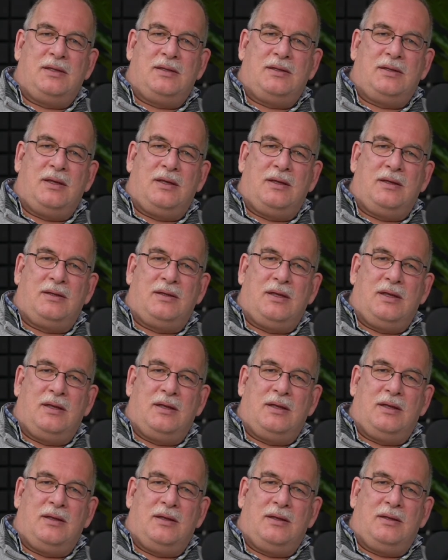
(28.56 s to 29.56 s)

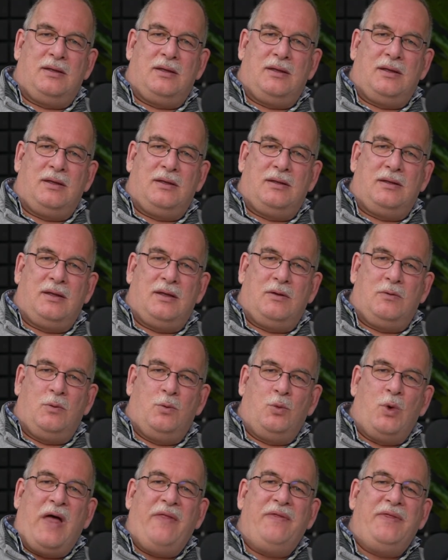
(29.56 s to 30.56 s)
the
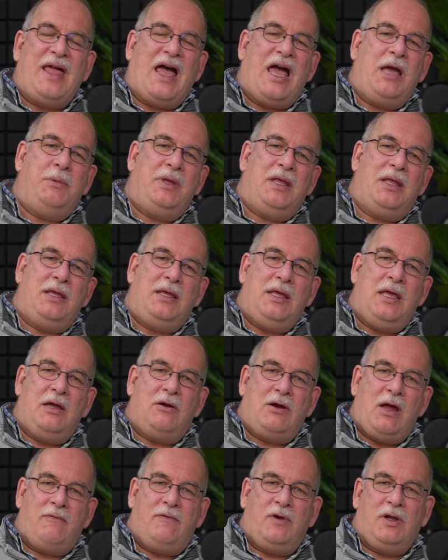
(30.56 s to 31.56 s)
one time in a year
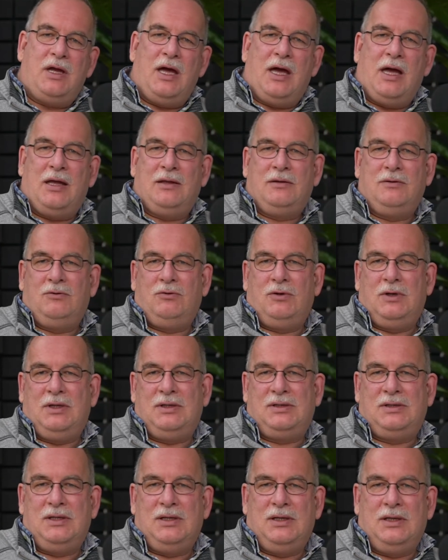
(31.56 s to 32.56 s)
every gardener
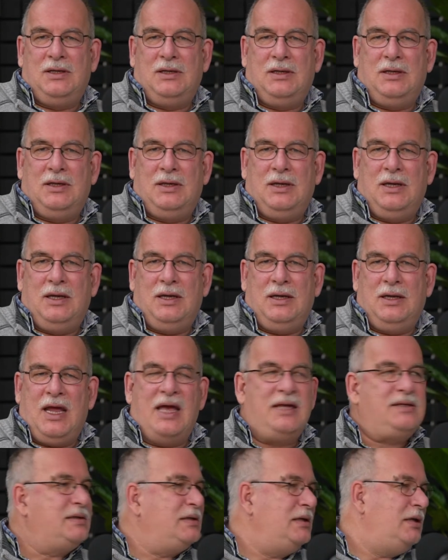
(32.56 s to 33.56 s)
is in
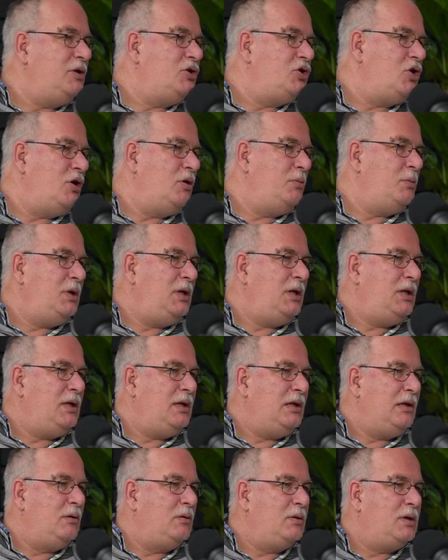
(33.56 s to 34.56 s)
Essen in Germany
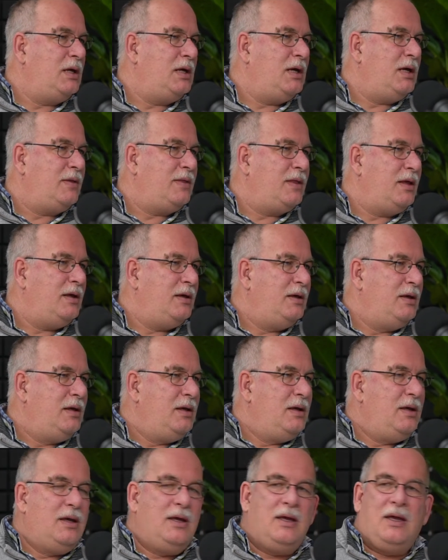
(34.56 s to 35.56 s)
and looking at
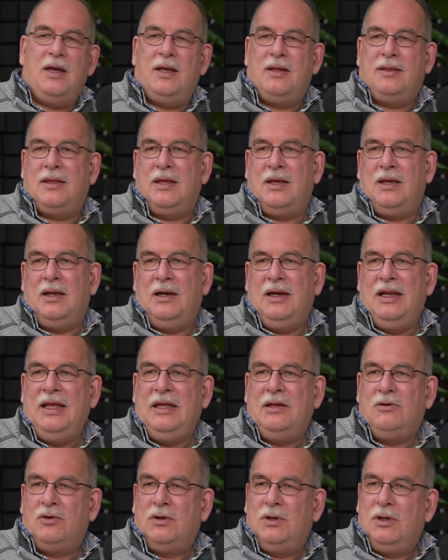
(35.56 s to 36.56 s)
the
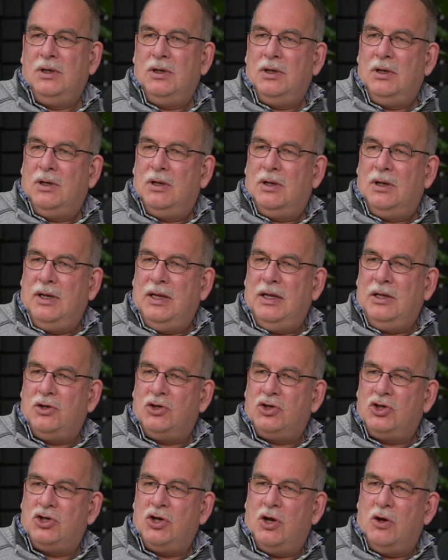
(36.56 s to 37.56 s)
leader
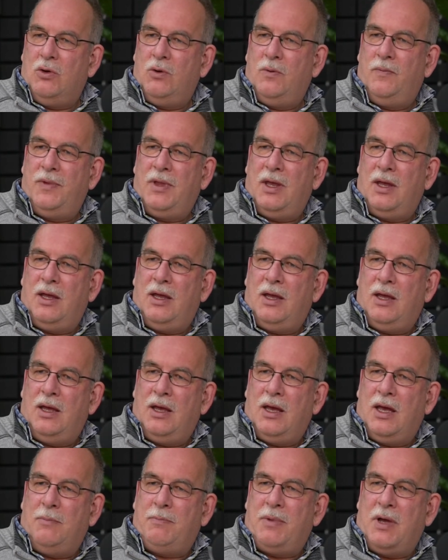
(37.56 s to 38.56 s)
show
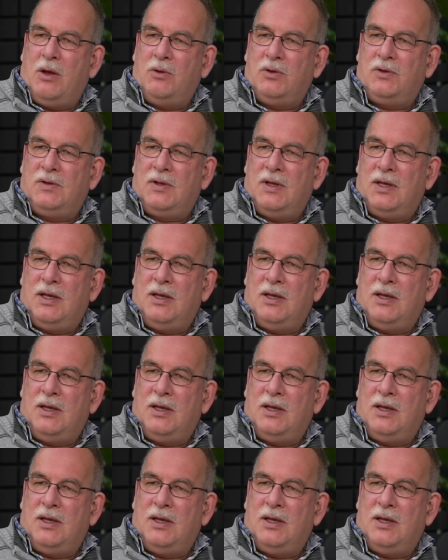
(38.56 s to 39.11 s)
about